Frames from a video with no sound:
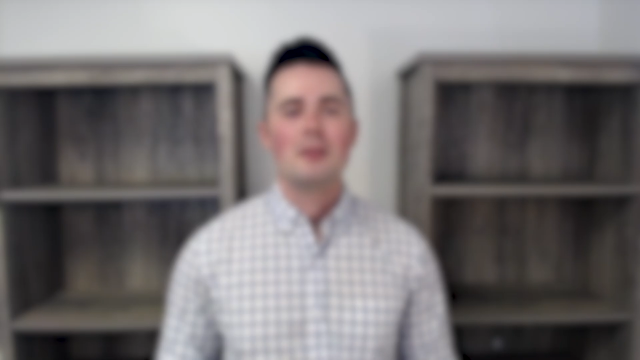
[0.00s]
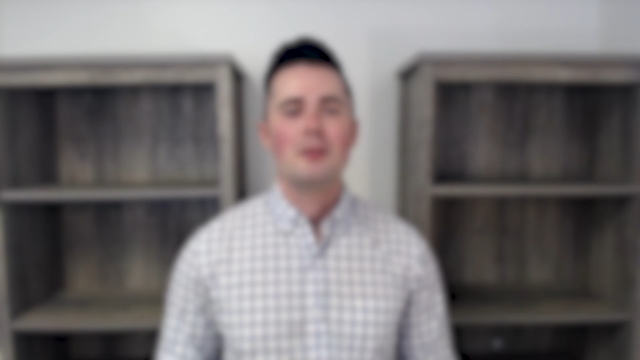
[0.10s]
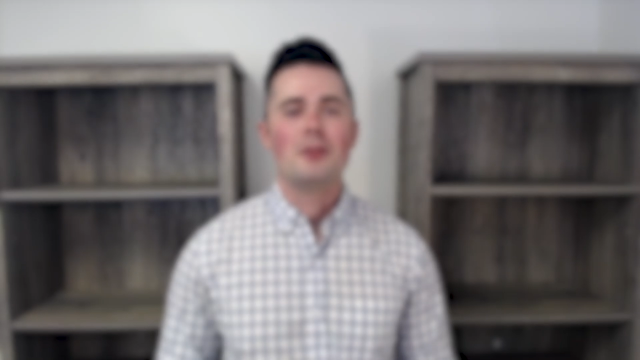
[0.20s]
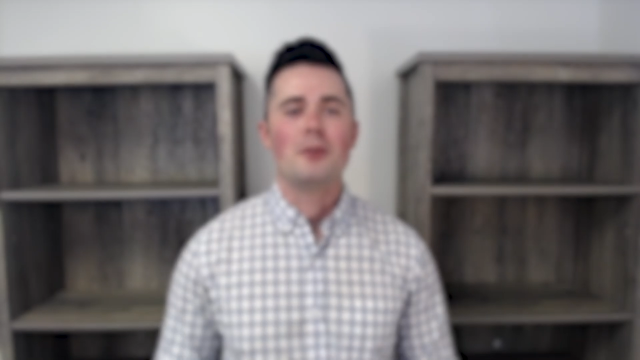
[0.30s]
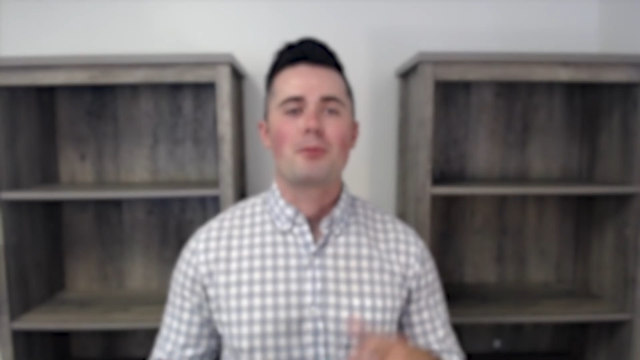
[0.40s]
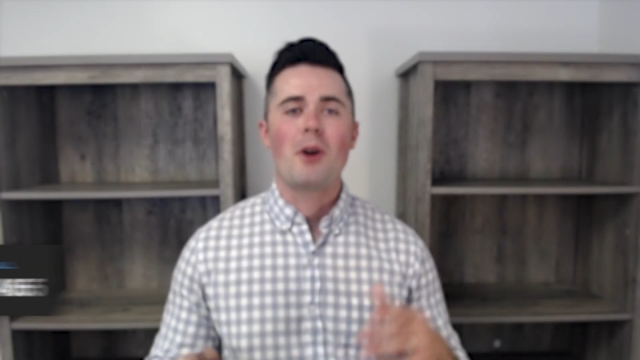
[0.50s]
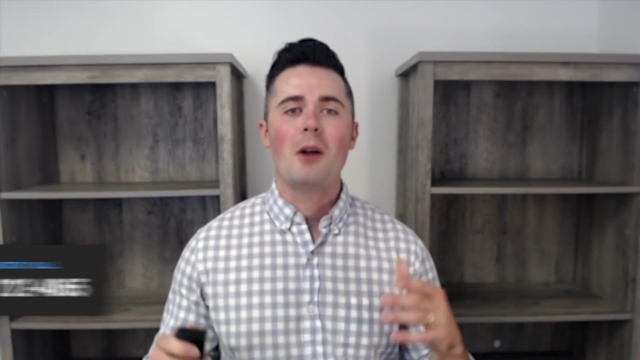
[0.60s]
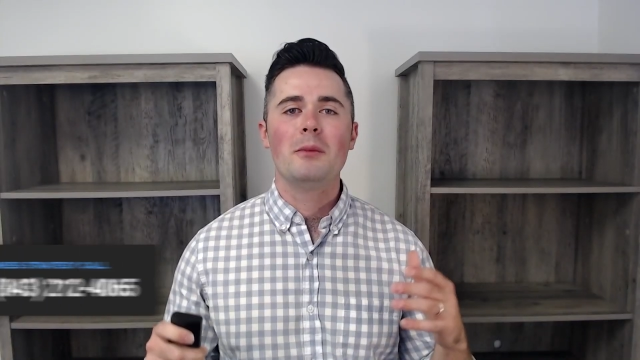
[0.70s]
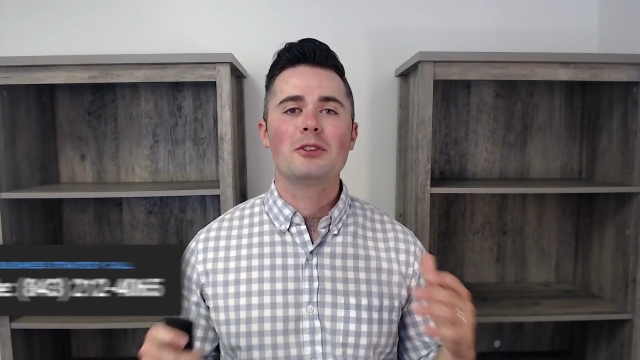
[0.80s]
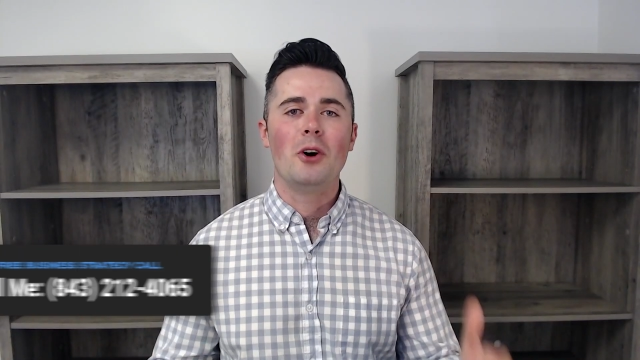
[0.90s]
The
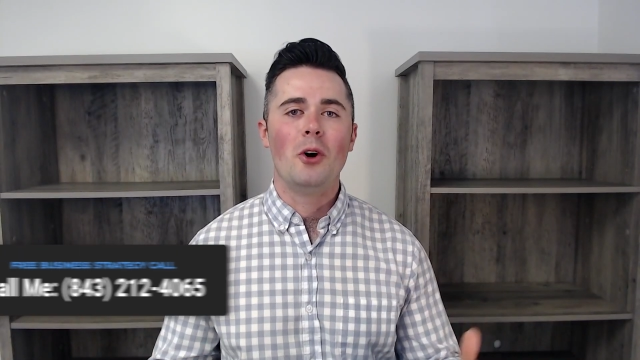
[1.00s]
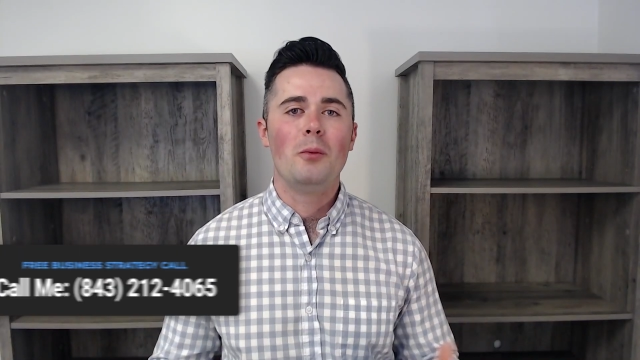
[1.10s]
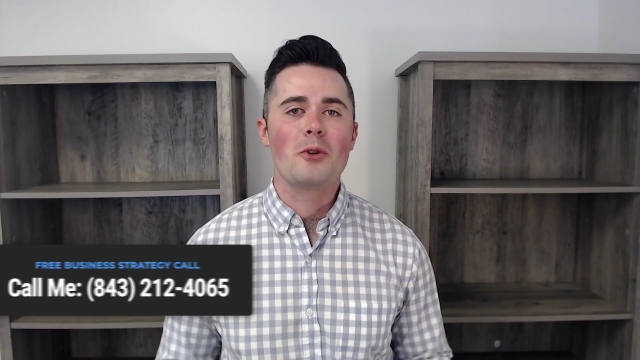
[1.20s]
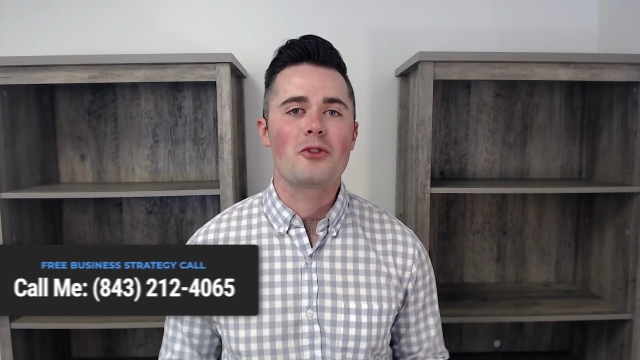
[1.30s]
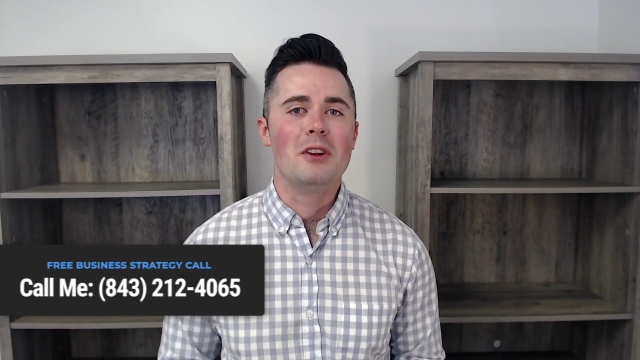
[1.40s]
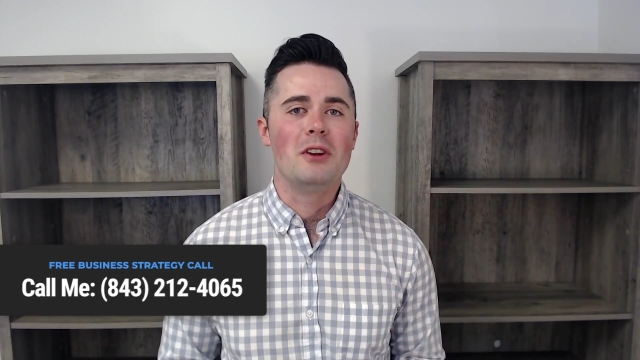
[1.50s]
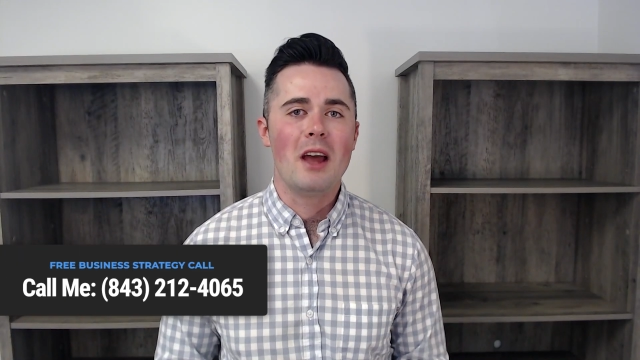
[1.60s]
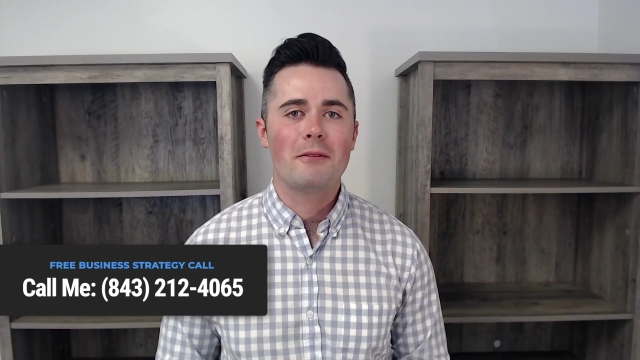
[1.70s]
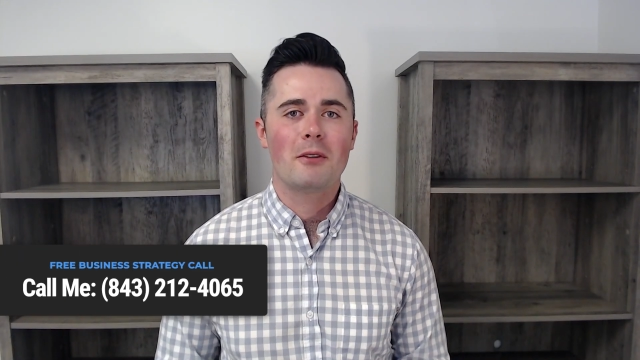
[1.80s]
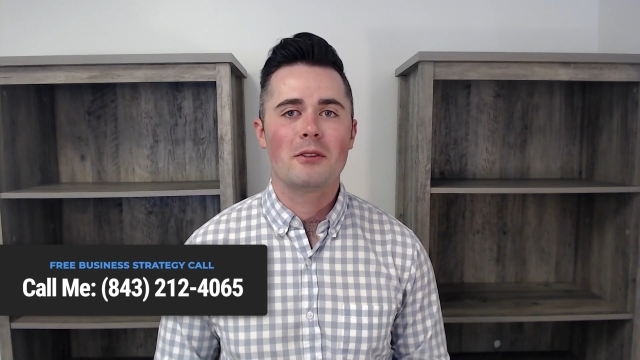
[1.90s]
problem is almost
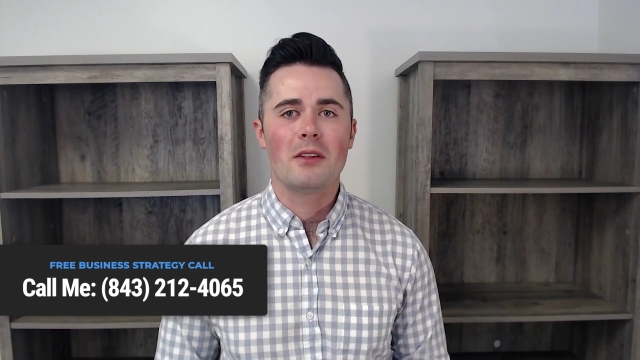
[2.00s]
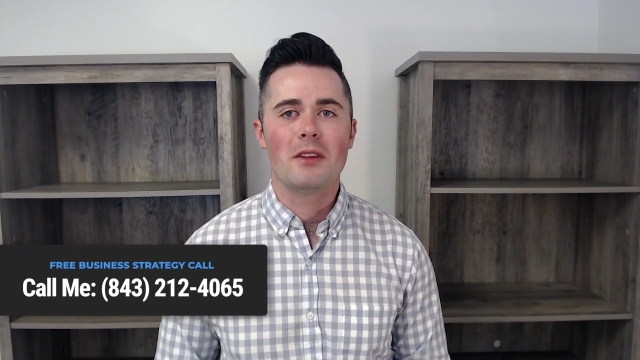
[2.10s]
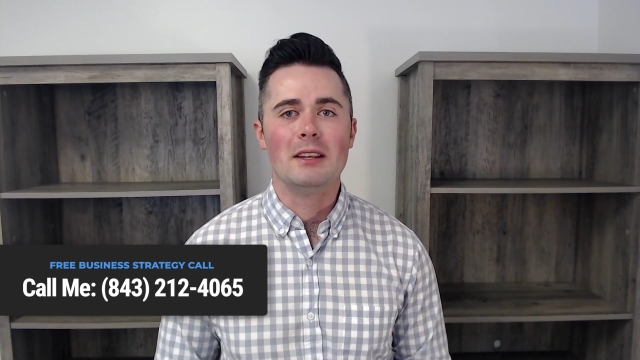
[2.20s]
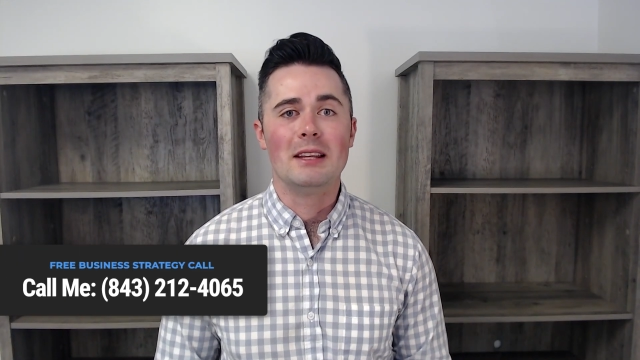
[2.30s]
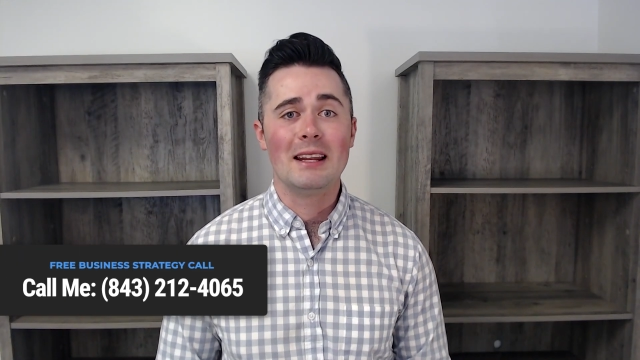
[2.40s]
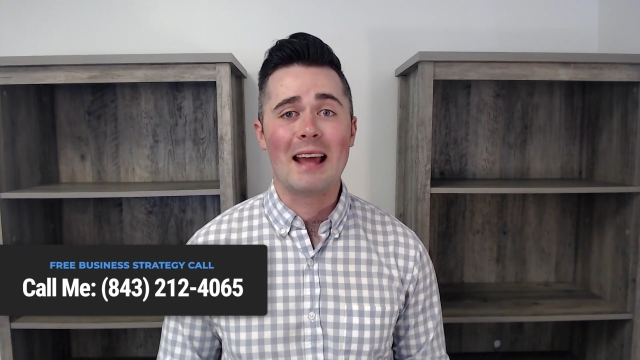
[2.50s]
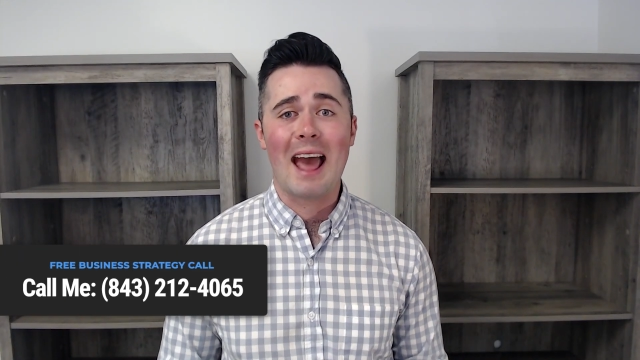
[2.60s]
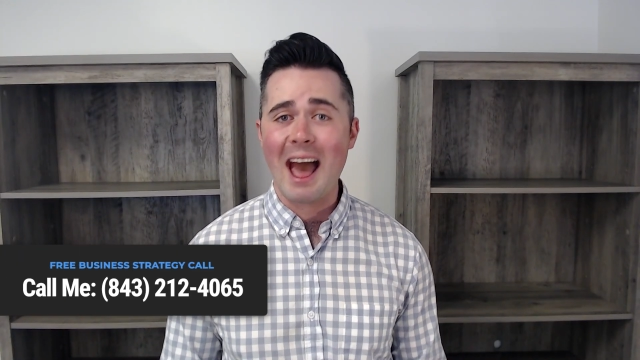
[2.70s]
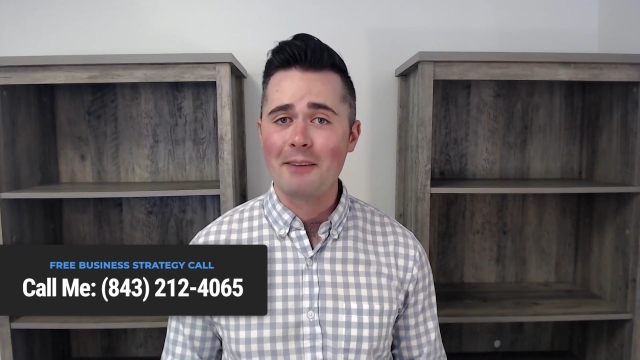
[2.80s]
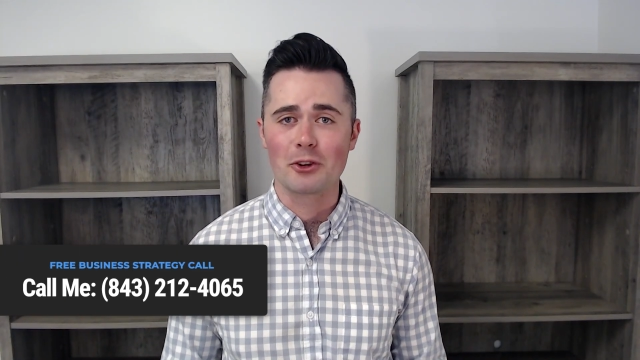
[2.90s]
never that they didn't
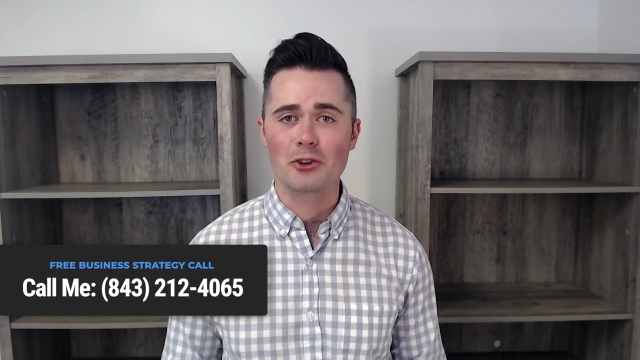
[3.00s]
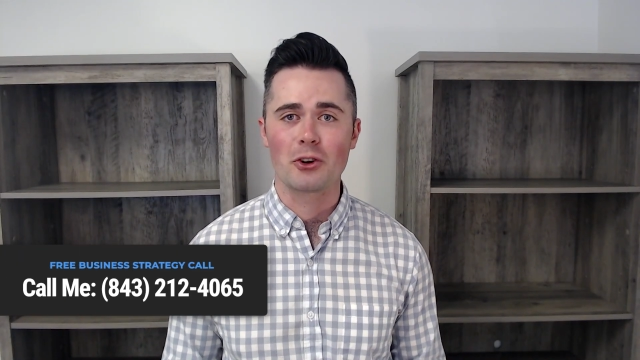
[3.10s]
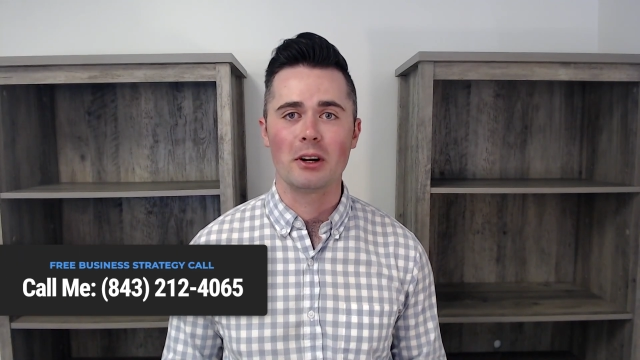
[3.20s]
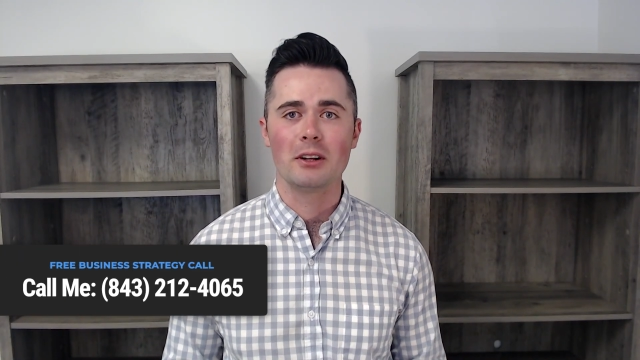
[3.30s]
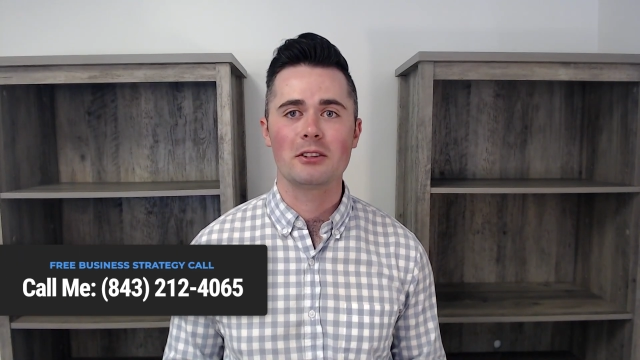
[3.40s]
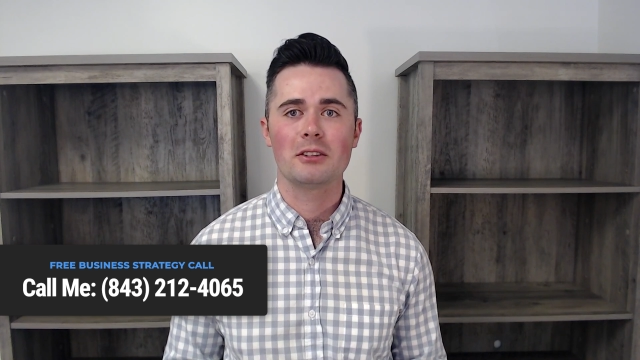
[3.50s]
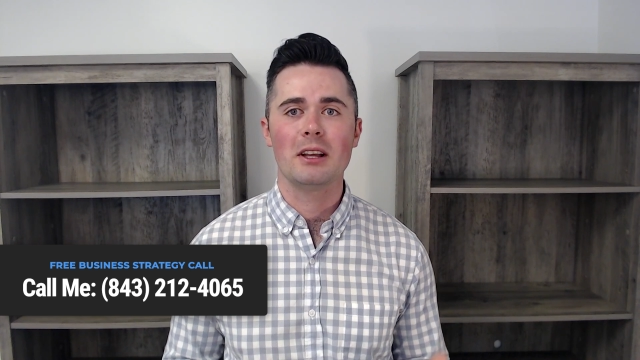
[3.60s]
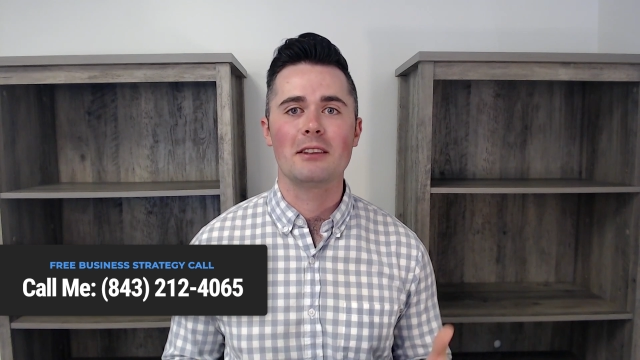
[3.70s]
have insurance.